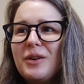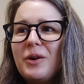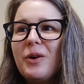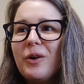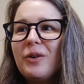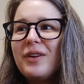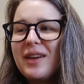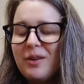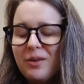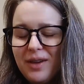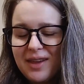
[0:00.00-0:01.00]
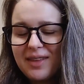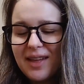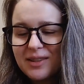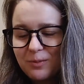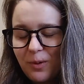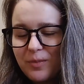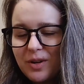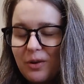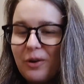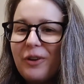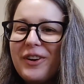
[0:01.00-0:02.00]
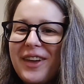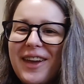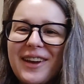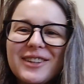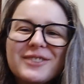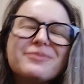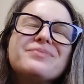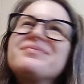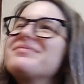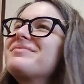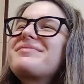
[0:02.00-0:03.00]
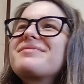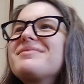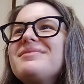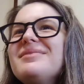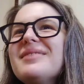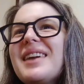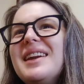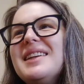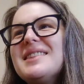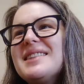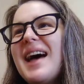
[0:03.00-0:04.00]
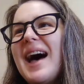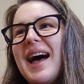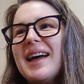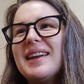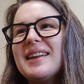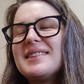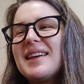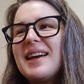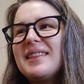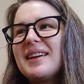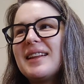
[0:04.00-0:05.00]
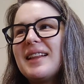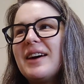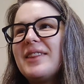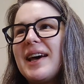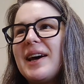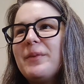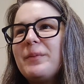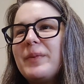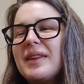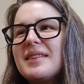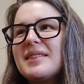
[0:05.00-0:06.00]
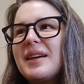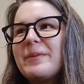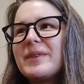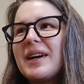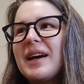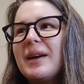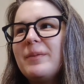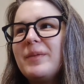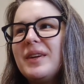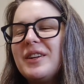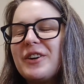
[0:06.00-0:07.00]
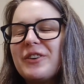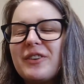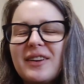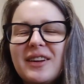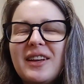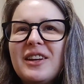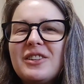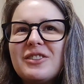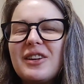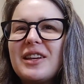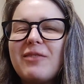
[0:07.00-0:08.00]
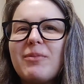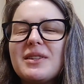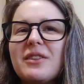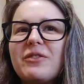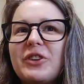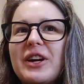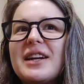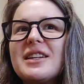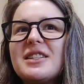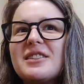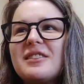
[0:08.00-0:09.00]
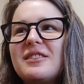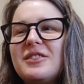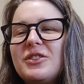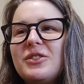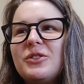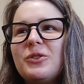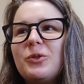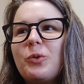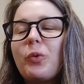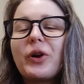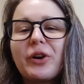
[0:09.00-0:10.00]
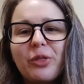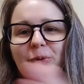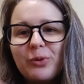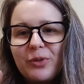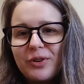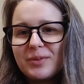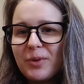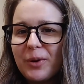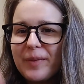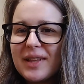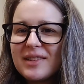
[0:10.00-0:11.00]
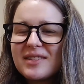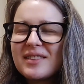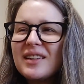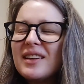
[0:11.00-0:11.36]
Okay, that's what we, okay. And it's sad that I allowed that, but at the same time, you know, trying to give myself grace to work through those moments.